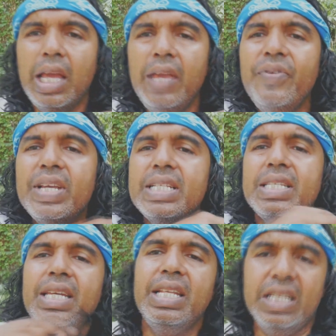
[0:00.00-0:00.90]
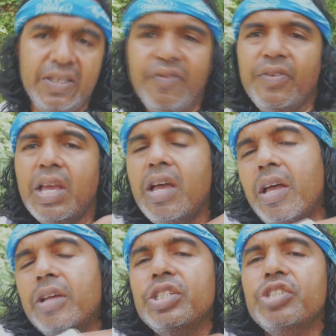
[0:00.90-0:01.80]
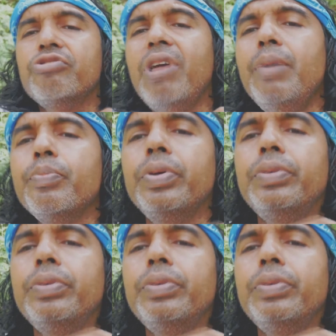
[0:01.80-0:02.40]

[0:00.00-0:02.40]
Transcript: if you can see this strap,